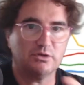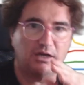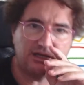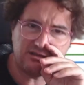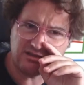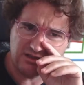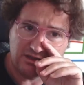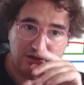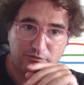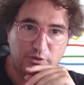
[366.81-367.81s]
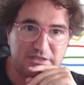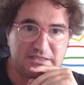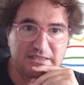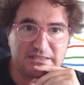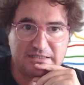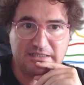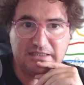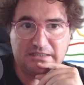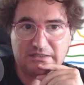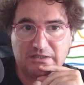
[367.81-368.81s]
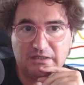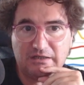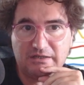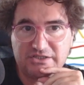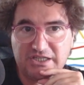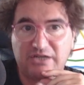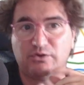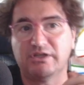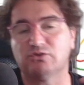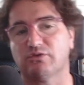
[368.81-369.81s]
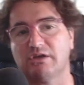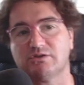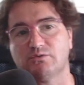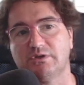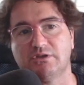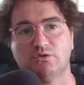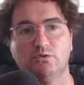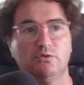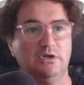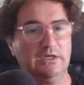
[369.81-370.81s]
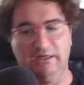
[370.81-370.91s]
And for instance, in January 2022,